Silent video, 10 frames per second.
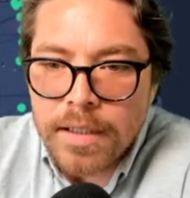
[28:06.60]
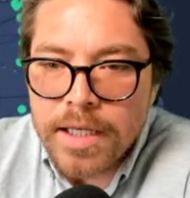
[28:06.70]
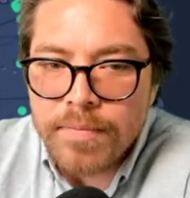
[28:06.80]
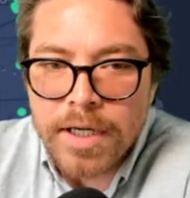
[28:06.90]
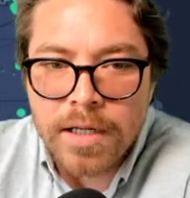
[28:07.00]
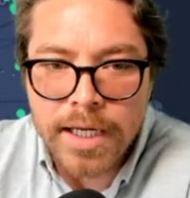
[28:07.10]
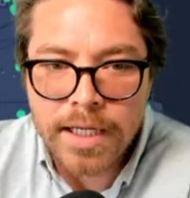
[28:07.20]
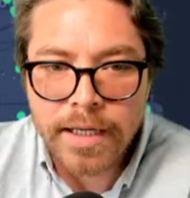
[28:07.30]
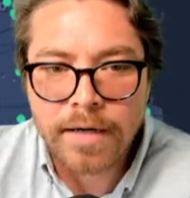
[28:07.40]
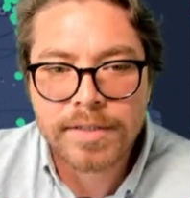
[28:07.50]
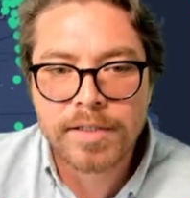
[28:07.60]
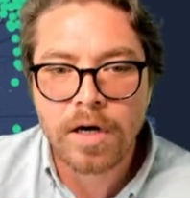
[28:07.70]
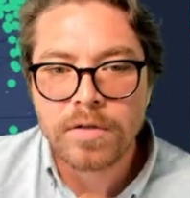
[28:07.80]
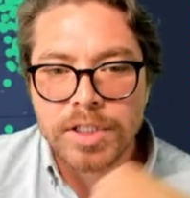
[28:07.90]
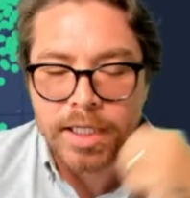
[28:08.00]
Keep it clean in there.
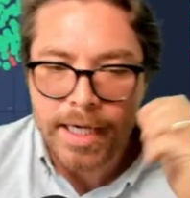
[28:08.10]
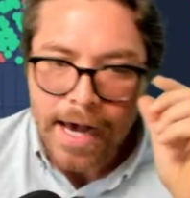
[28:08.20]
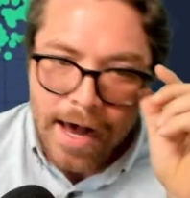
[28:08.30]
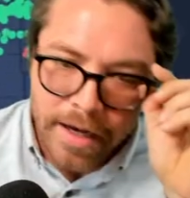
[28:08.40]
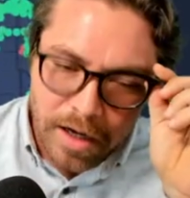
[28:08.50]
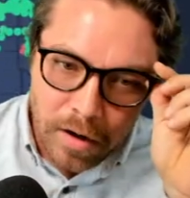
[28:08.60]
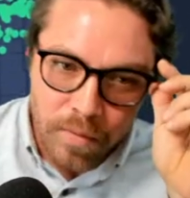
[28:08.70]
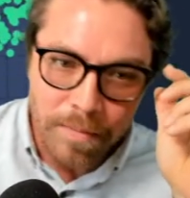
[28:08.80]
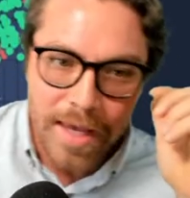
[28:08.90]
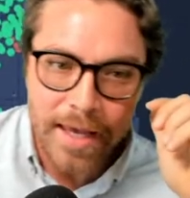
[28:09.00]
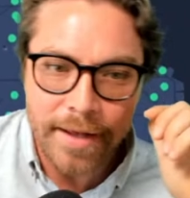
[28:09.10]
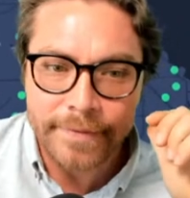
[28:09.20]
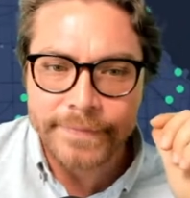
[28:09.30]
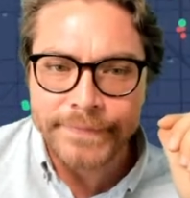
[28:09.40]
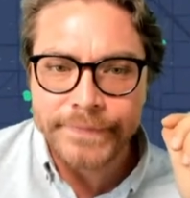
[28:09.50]
So Chicago, man.
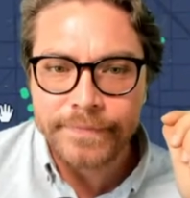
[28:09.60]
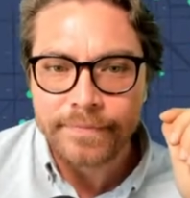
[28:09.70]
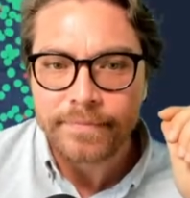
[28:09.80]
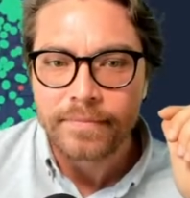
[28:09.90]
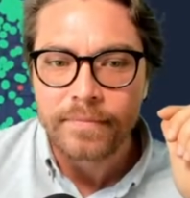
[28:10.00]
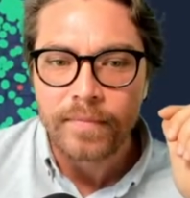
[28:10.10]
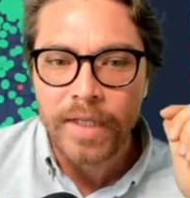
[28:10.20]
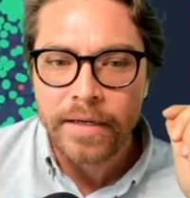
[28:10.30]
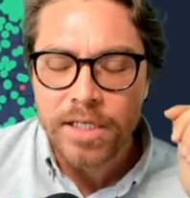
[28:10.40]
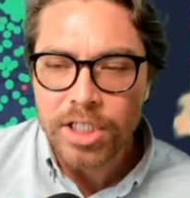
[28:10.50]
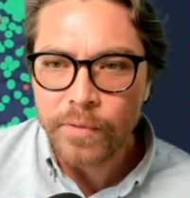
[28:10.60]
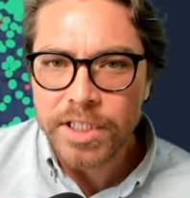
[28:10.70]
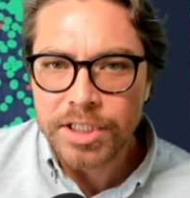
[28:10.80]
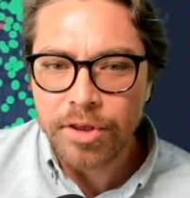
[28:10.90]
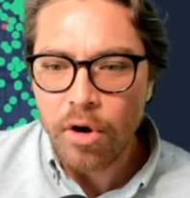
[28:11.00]
Should we
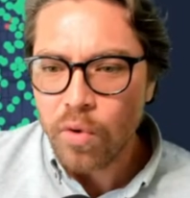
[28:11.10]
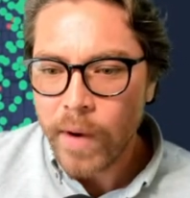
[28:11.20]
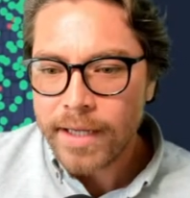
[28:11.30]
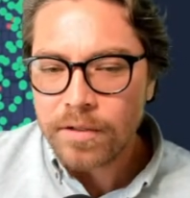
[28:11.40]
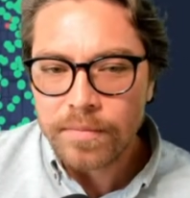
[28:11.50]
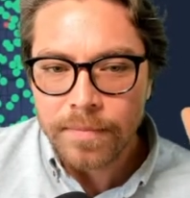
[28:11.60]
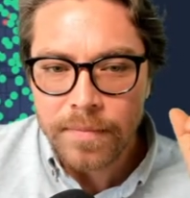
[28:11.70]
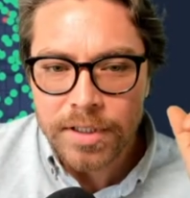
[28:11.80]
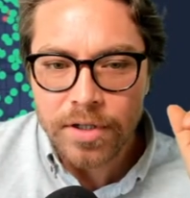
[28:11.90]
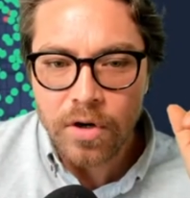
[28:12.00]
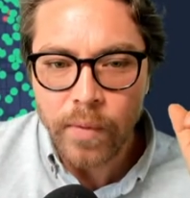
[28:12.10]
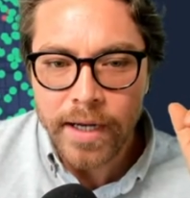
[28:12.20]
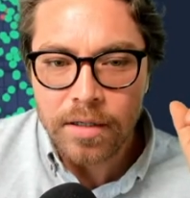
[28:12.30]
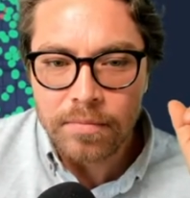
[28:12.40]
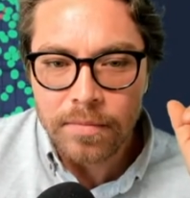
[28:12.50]
just throw a random? Just throw a
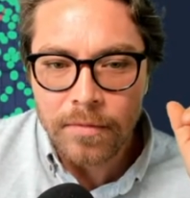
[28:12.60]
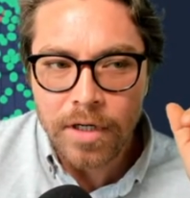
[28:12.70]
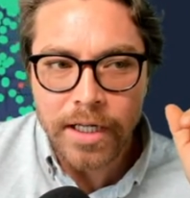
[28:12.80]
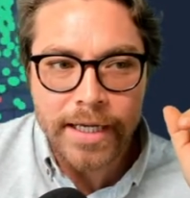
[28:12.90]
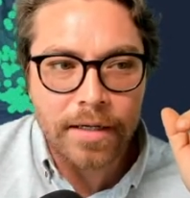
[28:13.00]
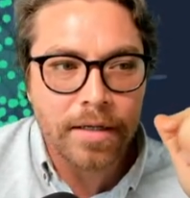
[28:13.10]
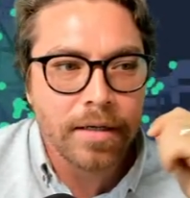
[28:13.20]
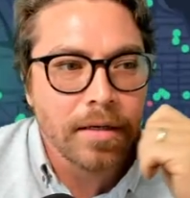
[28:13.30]
random click.